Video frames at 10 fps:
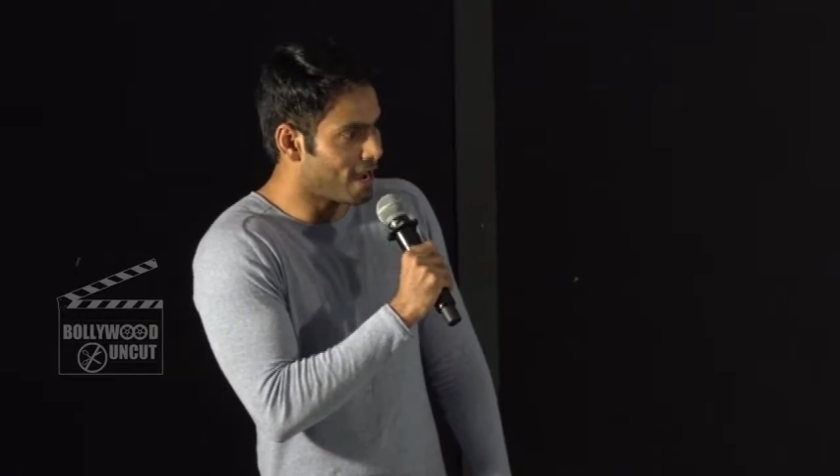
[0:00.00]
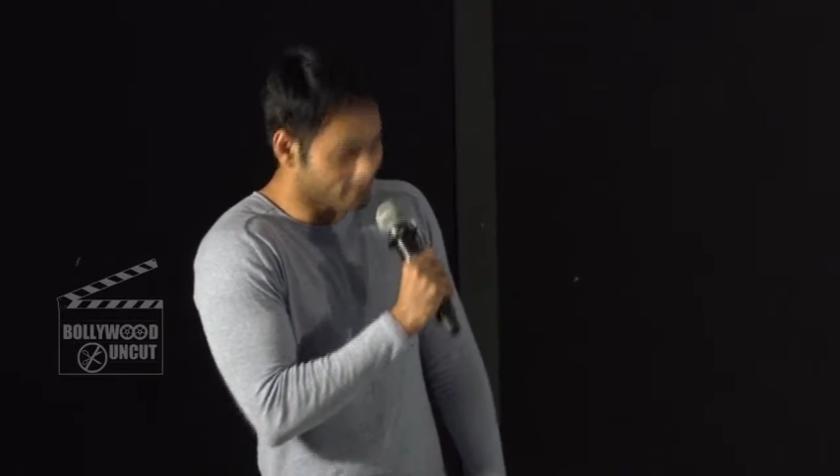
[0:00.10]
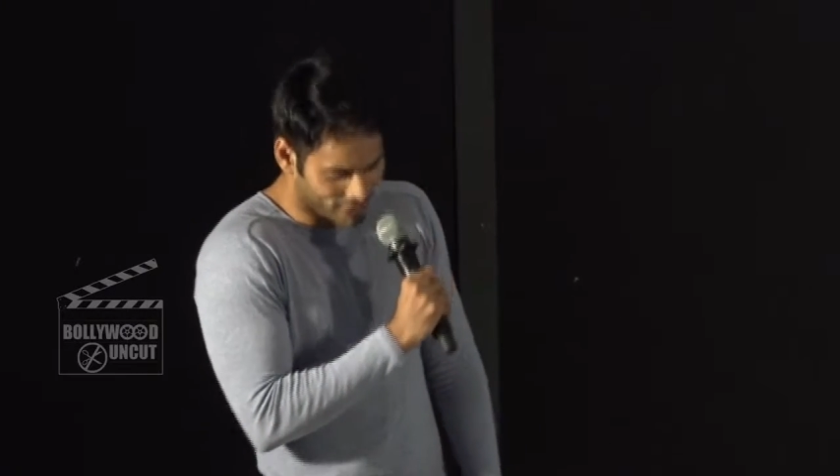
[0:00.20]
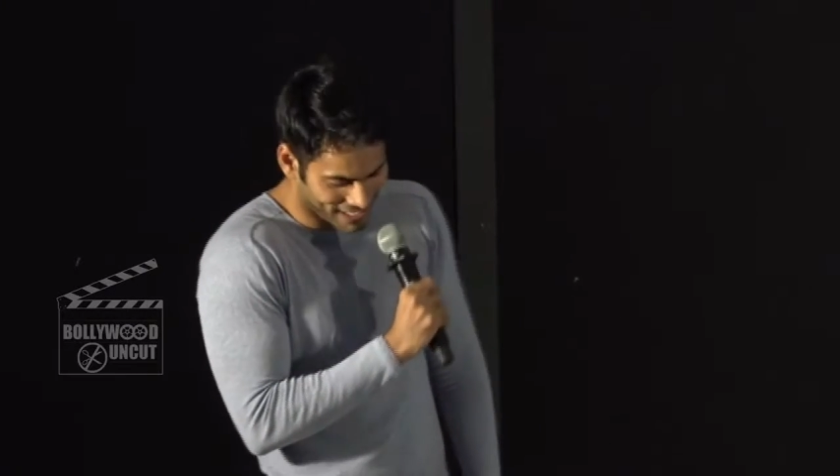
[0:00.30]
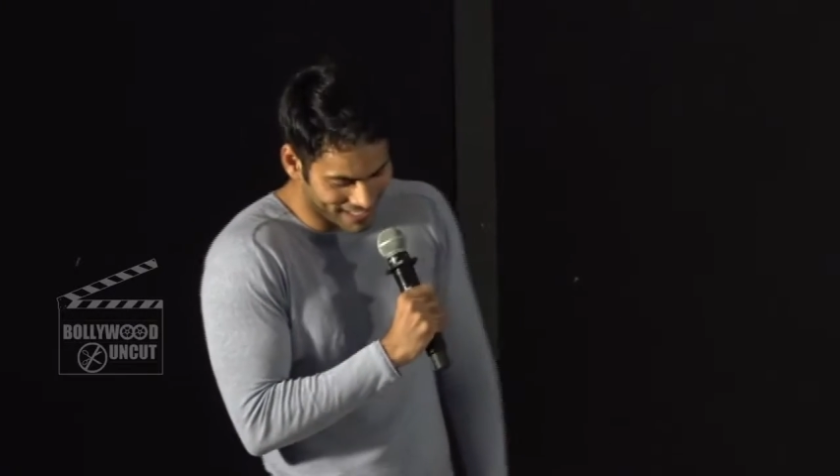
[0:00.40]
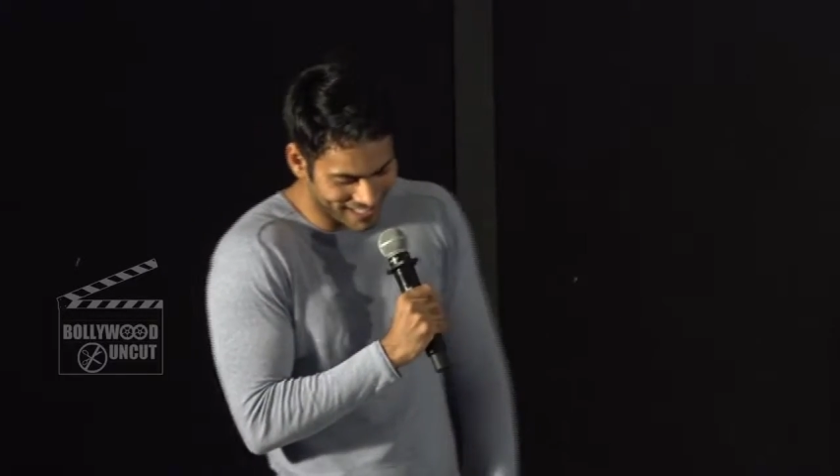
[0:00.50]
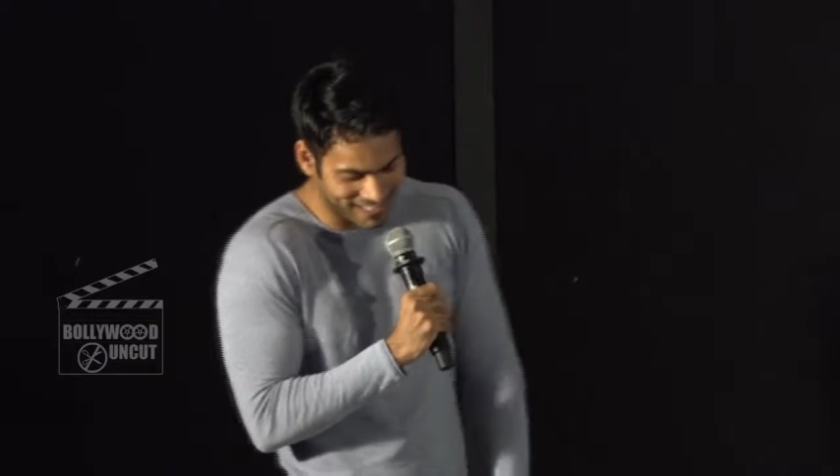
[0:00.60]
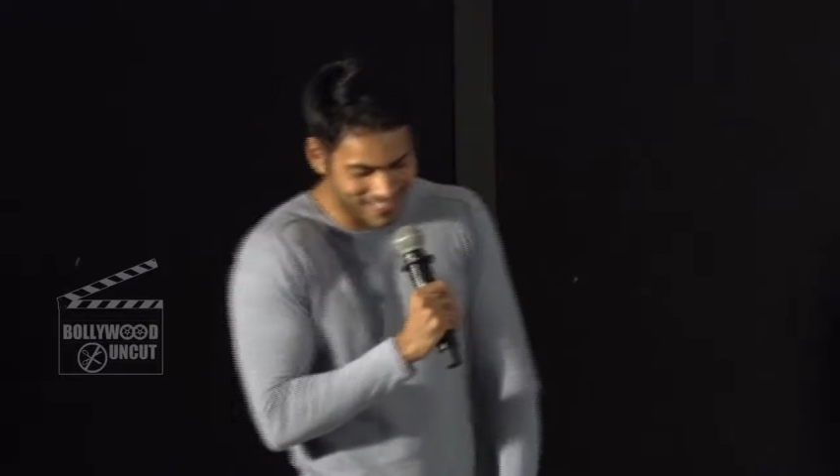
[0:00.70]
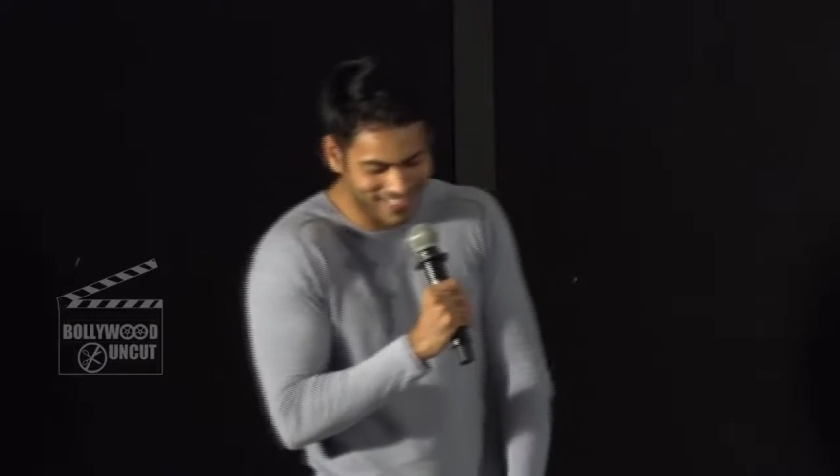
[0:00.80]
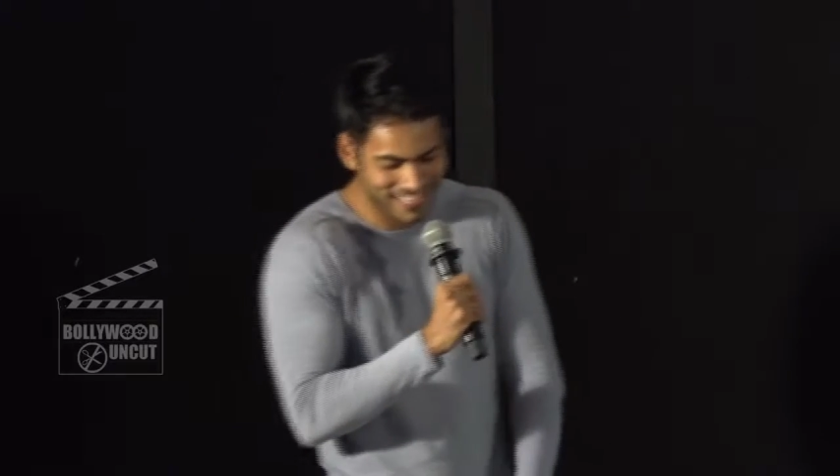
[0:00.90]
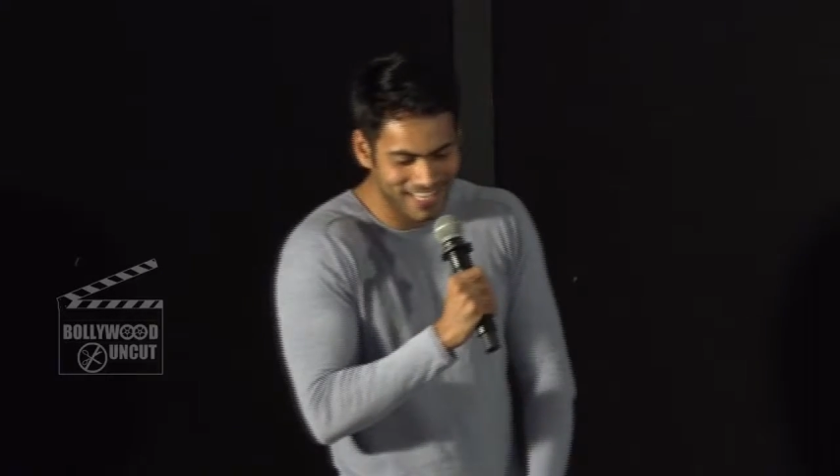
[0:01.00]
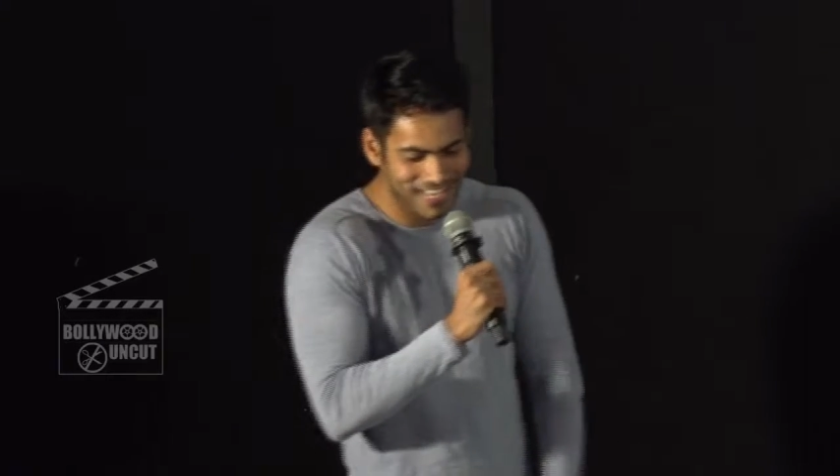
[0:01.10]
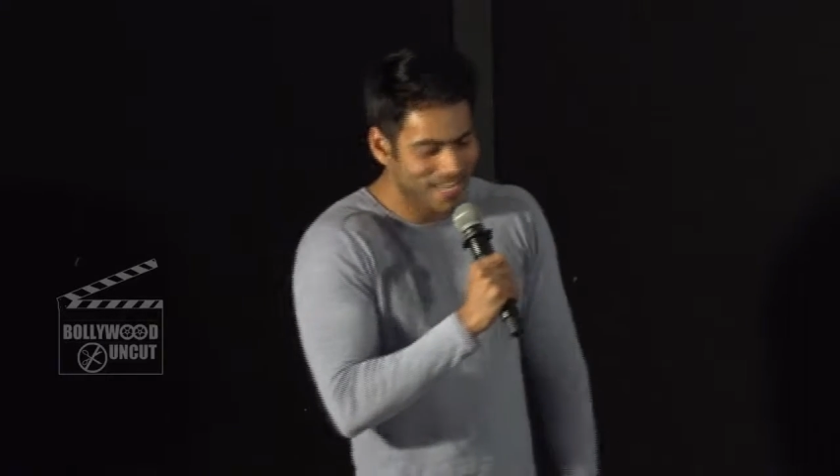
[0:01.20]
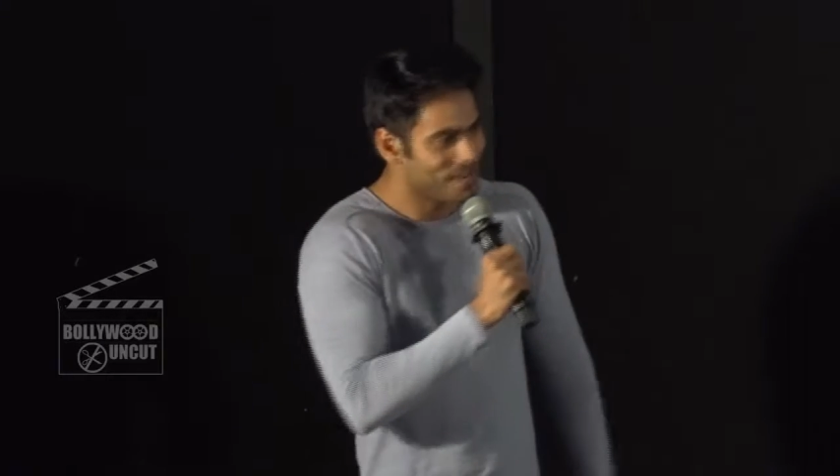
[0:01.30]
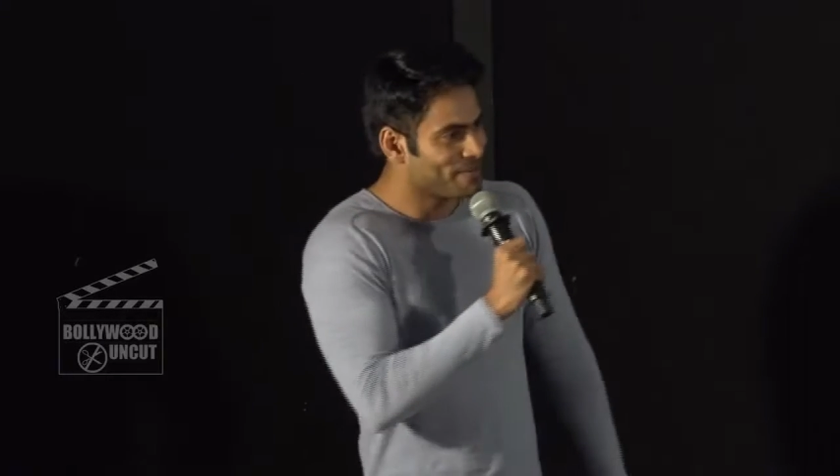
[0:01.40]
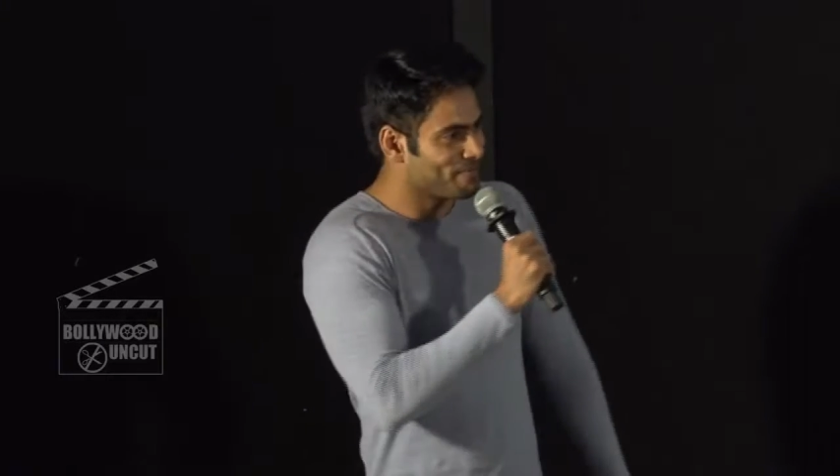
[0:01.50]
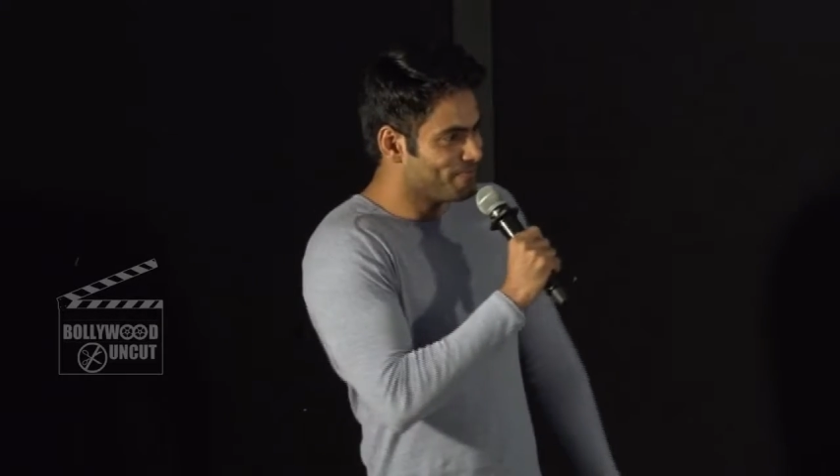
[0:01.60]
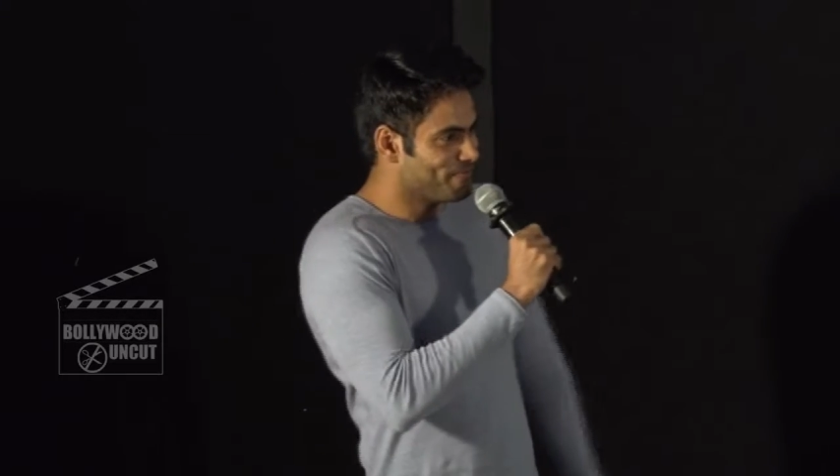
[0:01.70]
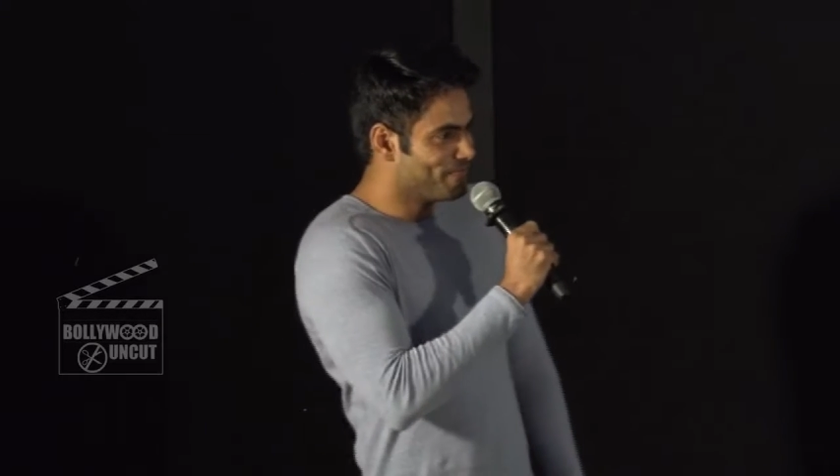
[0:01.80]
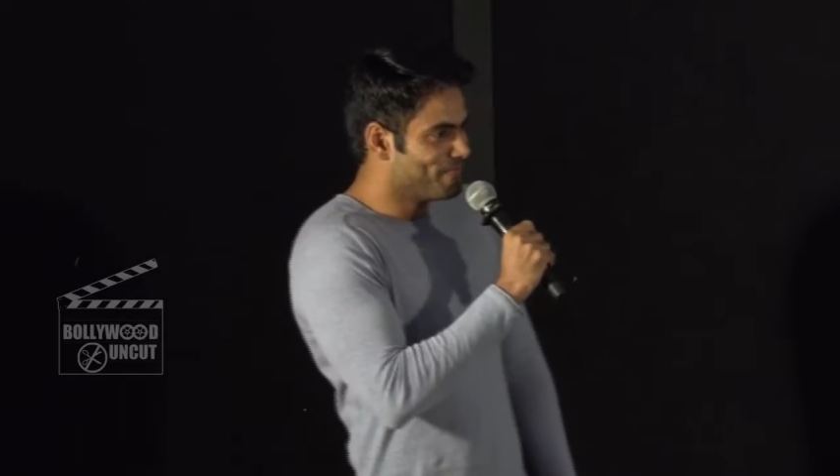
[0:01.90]
Humshakals. I, I have a
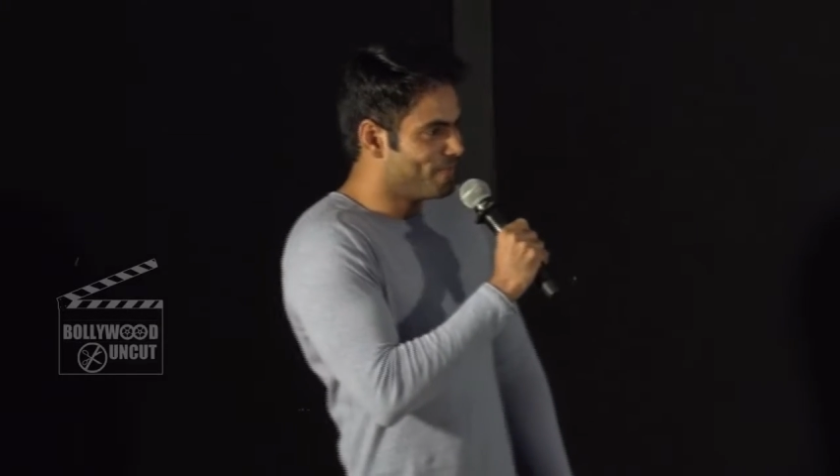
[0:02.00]
butt.